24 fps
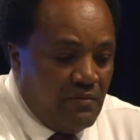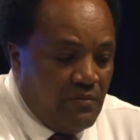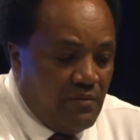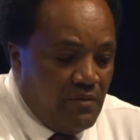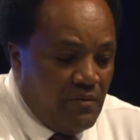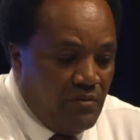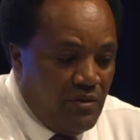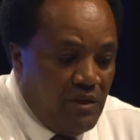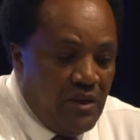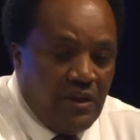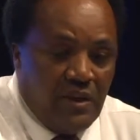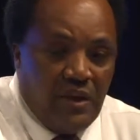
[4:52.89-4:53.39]

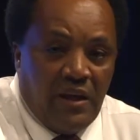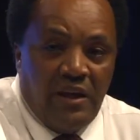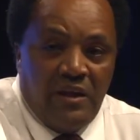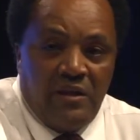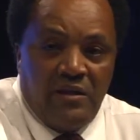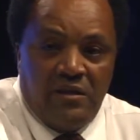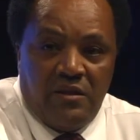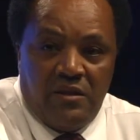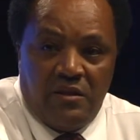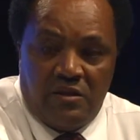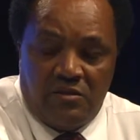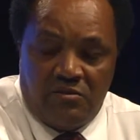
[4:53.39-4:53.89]
You had
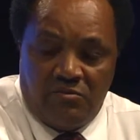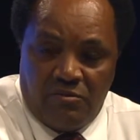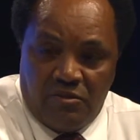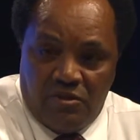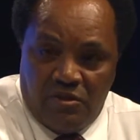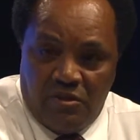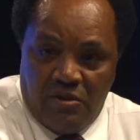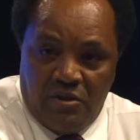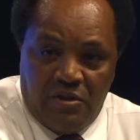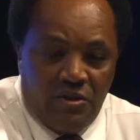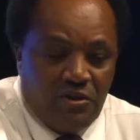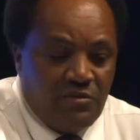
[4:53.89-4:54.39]
8 years with
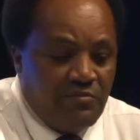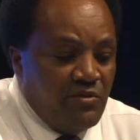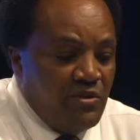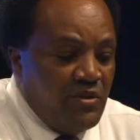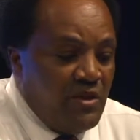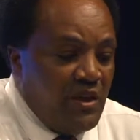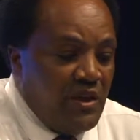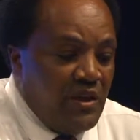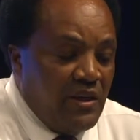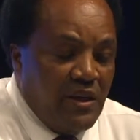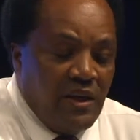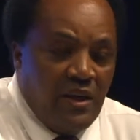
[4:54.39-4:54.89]
your husband. You
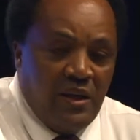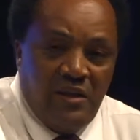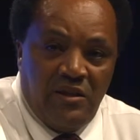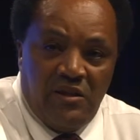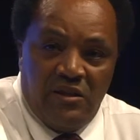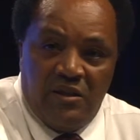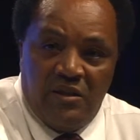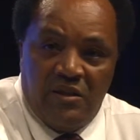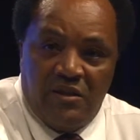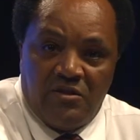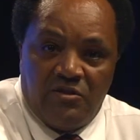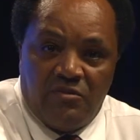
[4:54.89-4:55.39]
had 8
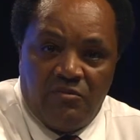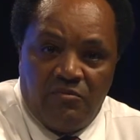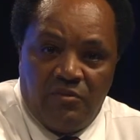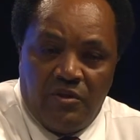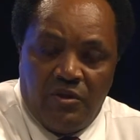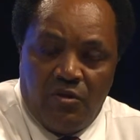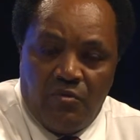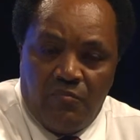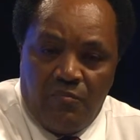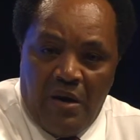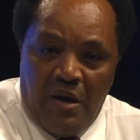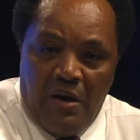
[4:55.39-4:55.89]
years with
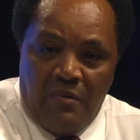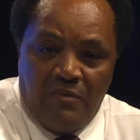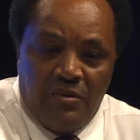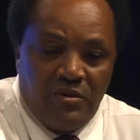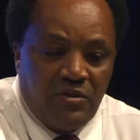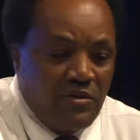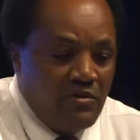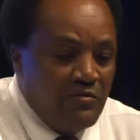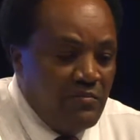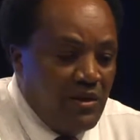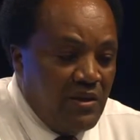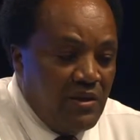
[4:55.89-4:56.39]

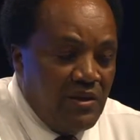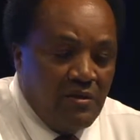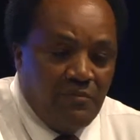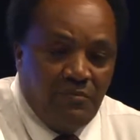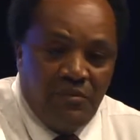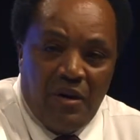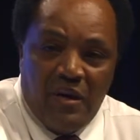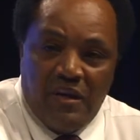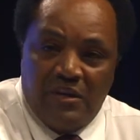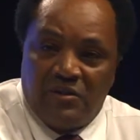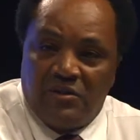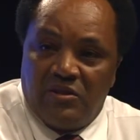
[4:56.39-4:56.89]
Obama. You've been in the
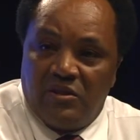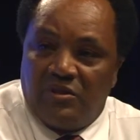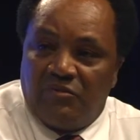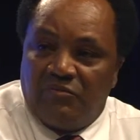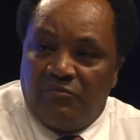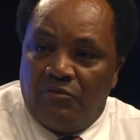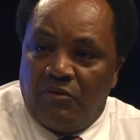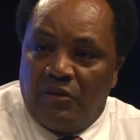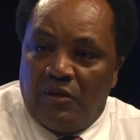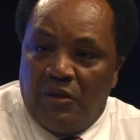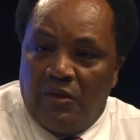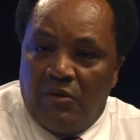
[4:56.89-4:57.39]
politics
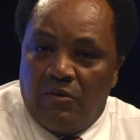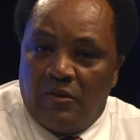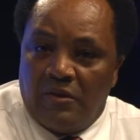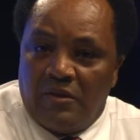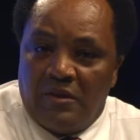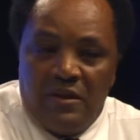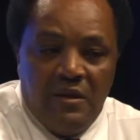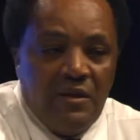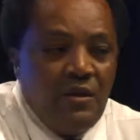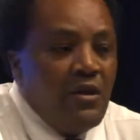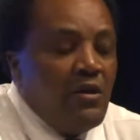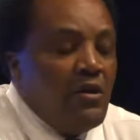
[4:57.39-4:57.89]
for a longer.
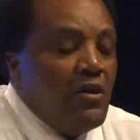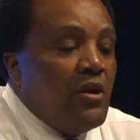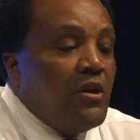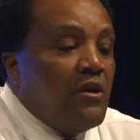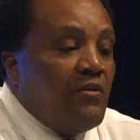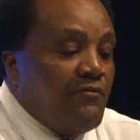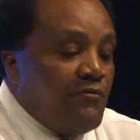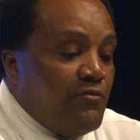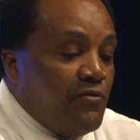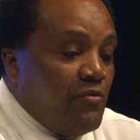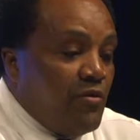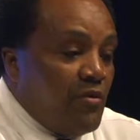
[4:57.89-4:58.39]

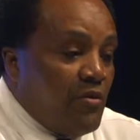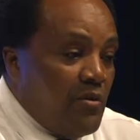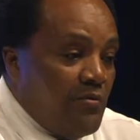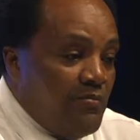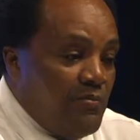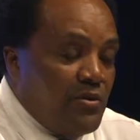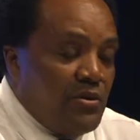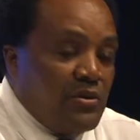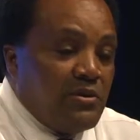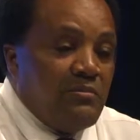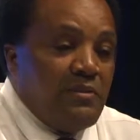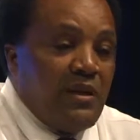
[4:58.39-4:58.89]
If you're going to
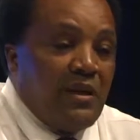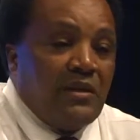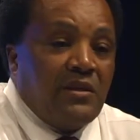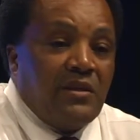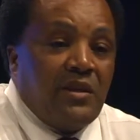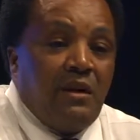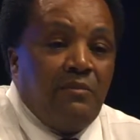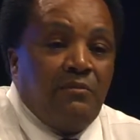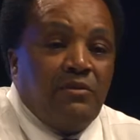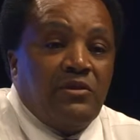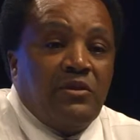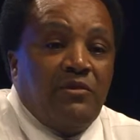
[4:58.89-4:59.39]
put some
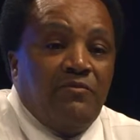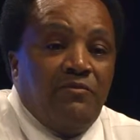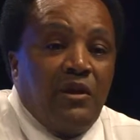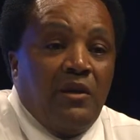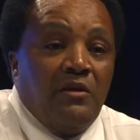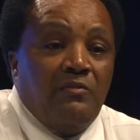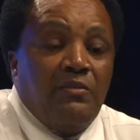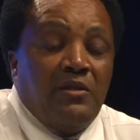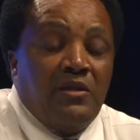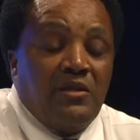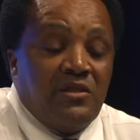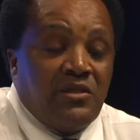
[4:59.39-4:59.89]
economic
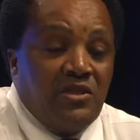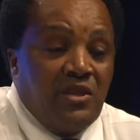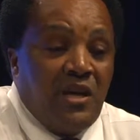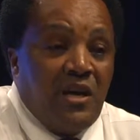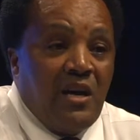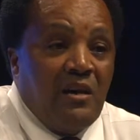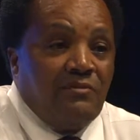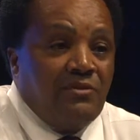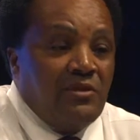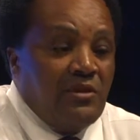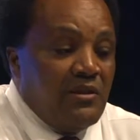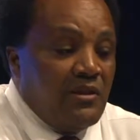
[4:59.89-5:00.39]
development and
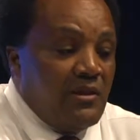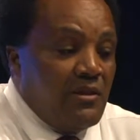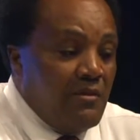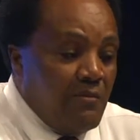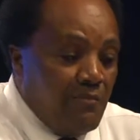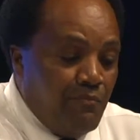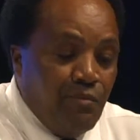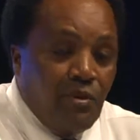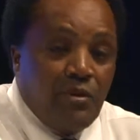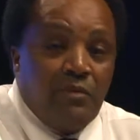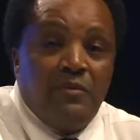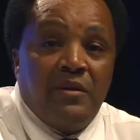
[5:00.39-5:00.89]
jobs here,
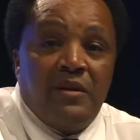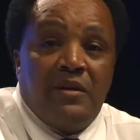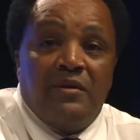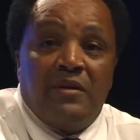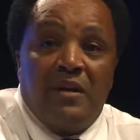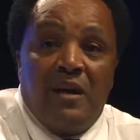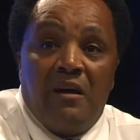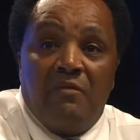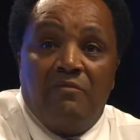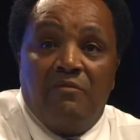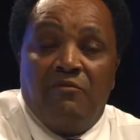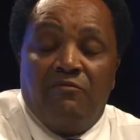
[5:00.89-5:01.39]
put them here
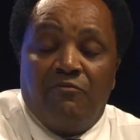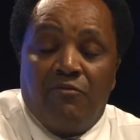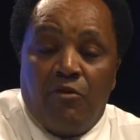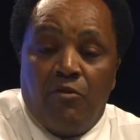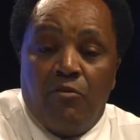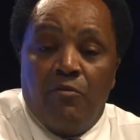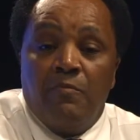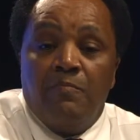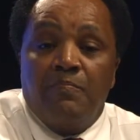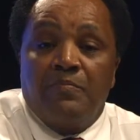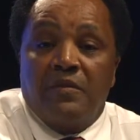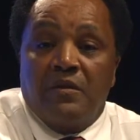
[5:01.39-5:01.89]
now
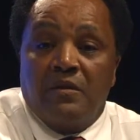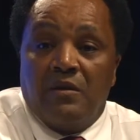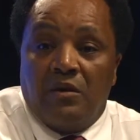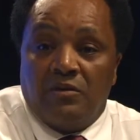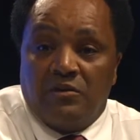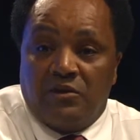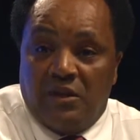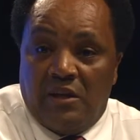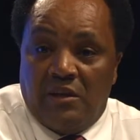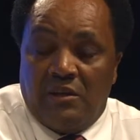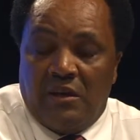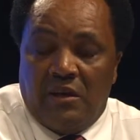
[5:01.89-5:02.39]
before
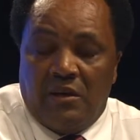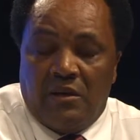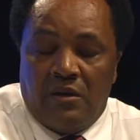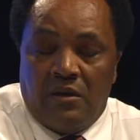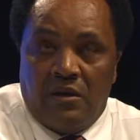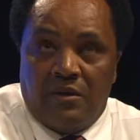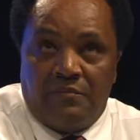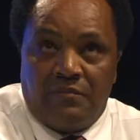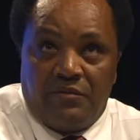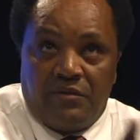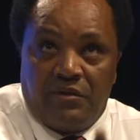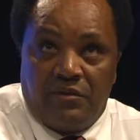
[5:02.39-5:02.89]

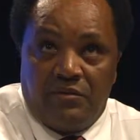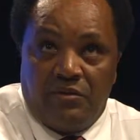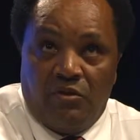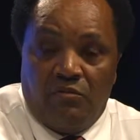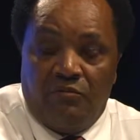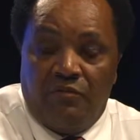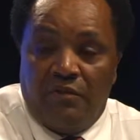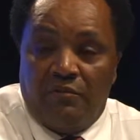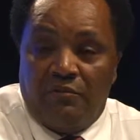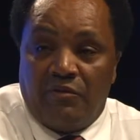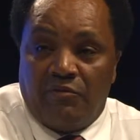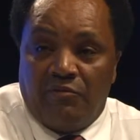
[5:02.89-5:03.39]

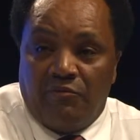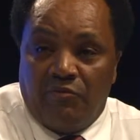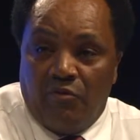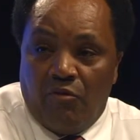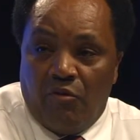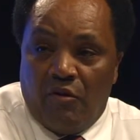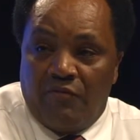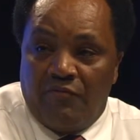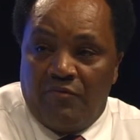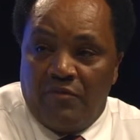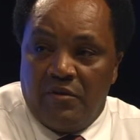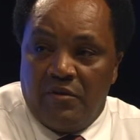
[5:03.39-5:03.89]
November the 4th.